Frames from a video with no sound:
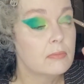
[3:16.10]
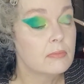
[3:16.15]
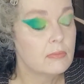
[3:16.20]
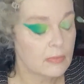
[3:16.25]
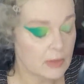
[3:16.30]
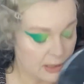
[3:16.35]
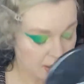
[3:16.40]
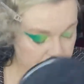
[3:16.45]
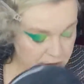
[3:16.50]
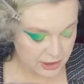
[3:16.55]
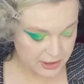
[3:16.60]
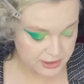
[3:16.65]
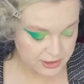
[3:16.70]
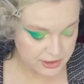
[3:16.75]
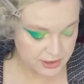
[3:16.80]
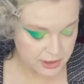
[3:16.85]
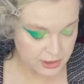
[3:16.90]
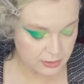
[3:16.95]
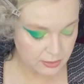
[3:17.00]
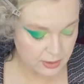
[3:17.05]
just to
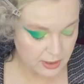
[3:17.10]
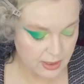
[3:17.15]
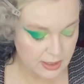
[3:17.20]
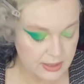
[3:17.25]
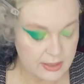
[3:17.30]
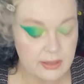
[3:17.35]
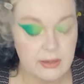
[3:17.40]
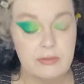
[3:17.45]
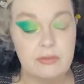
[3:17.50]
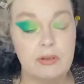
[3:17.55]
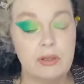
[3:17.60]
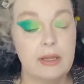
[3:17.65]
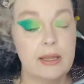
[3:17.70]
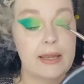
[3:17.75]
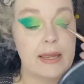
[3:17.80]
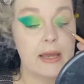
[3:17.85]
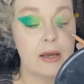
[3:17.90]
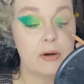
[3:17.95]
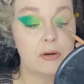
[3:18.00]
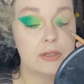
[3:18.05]
kind of lay
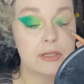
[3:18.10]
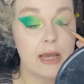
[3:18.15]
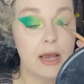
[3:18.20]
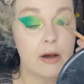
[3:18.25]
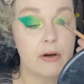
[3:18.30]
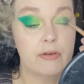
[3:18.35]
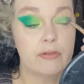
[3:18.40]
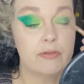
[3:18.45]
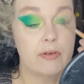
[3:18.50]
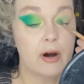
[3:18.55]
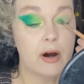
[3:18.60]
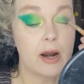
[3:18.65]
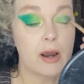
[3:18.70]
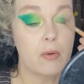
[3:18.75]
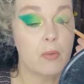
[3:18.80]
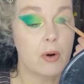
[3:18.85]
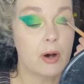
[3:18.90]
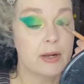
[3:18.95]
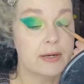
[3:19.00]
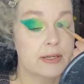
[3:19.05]
out how far I
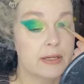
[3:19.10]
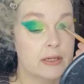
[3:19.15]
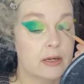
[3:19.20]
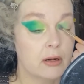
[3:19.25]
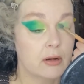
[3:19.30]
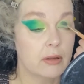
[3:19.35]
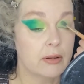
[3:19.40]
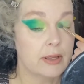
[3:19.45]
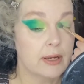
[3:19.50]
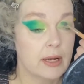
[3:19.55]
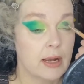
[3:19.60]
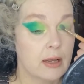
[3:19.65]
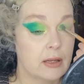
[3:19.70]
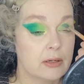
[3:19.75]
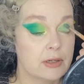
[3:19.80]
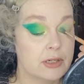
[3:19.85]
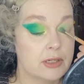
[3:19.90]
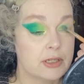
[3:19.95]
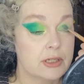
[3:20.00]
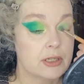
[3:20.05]
wanted all the colors
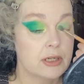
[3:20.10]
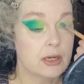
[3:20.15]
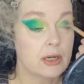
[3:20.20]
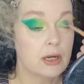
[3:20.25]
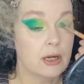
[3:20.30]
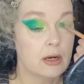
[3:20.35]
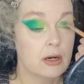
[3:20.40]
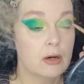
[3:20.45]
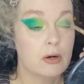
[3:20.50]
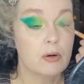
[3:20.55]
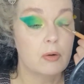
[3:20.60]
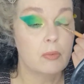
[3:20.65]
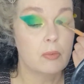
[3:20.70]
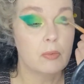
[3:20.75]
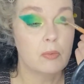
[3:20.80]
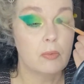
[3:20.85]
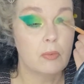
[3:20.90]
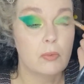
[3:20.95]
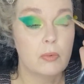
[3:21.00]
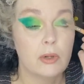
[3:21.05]
to go.
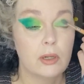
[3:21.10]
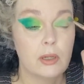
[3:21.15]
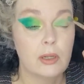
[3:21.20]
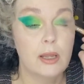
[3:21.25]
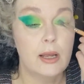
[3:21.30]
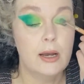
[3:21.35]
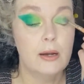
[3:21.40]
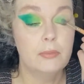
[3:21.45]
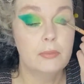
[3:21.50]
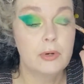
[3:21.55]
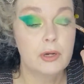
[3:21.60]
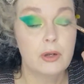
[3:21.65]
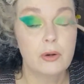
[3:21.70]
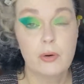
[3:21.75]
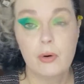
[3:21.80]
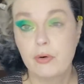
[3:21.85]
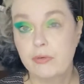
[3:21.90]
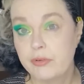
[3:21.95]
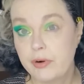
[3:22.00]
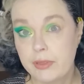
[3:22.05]
We'll go over
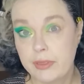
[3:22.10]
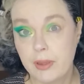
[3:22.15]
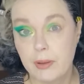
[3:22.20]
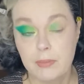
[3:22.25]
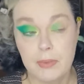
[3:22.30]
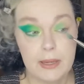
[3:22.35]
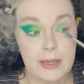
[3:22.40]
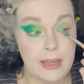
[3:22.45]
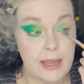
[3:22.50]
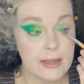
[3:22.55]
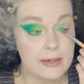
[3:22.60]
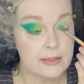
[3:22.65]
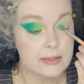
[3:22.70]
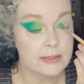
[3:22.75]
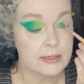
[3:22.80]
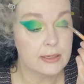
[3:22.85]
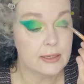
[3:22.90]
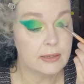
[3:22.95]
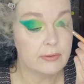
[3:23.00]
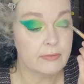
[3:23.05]
them again to
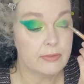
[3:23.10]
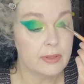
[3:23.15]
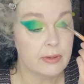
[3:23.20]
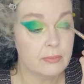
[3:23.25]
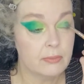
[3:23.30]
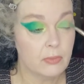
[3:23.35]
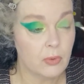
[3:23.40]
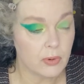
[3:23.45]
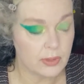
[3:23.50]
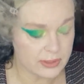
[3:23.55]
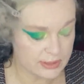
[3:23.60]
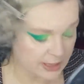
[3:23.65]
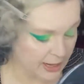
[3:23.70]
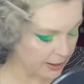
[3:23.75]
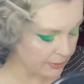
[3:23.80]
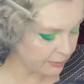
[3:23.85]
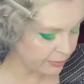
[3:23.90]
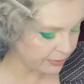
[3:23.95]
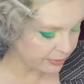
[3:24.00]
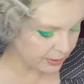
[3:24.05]
give them more depth.
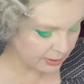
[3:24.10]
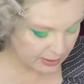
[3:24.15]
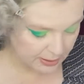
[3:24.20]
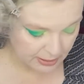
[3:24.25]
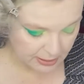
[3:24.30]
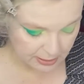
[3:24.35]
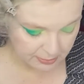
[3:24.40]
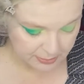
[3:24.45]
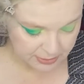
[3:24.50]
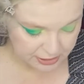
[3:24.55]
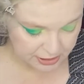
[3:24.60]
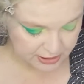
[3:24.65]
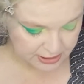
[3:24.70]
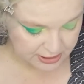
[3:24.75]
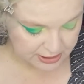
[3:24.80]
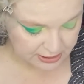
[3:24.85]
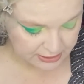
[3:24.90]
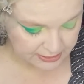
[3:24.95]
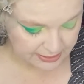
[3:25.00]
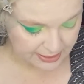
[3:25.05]
But just to
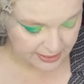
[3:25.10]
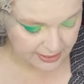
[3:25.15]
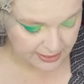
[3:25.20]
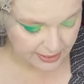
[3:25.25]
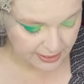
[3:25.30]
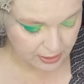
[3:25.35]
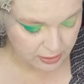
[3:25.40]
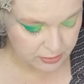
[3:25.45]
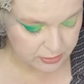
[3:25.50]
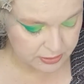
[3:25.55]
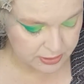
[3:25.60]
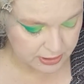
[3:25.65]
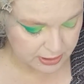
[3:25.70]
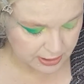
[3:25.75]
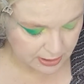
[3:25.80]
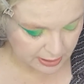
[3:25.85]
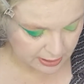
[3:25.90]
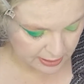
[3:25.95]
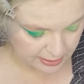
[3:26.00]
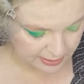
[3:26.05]
lay it out,
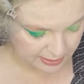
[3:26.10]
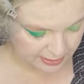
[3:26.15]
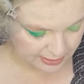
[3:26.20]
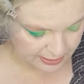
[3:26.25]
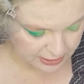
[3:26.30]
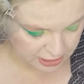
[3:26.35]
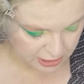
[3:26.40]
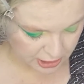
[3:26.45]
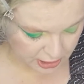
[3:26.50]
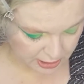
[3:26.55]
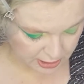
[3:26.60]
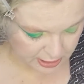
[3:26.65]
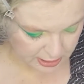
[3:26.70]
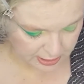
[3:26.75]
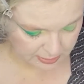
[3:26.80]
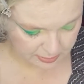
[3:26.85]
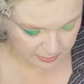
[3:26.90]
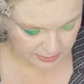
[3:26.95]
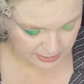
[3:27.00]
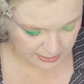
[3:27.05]
then I took the
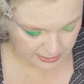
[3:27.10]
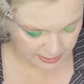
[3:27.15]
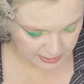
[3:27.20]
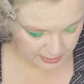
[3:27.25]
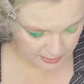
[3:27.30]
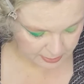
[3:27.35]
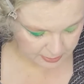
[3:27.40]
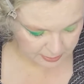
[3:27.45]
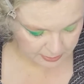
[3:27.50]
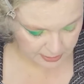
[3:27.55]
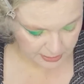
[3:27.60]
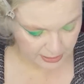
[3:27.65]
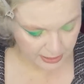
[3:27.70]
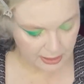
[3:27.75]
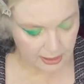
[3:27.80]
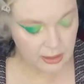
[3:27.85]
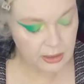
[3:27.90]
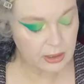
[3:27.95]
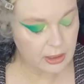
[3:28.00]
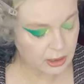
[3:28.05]
medium
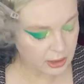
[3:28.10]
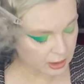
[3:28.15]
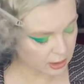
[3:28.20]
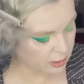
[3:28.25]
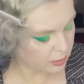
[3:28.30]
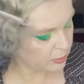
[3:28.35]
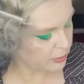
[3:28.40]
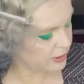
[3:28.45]
color, which